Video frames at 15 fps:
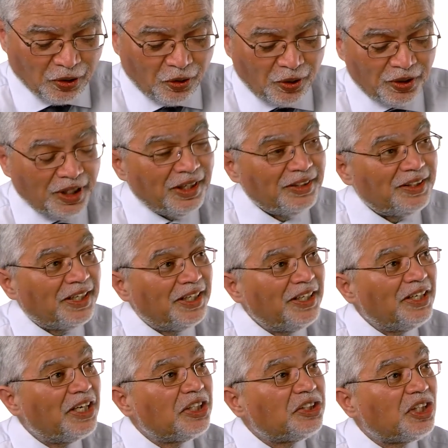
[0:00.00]
call
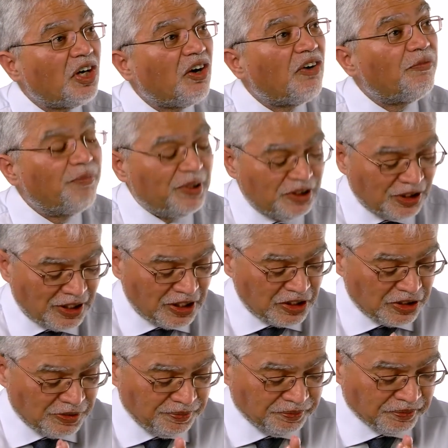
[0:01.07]
the inertia of
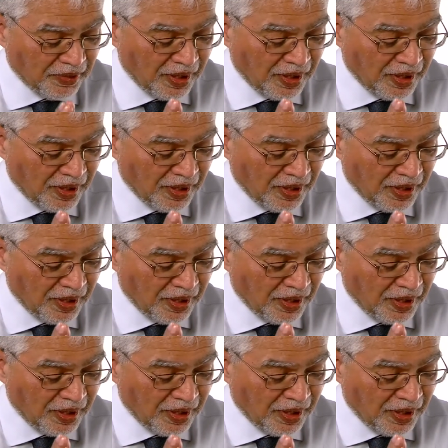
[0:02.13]
busyness.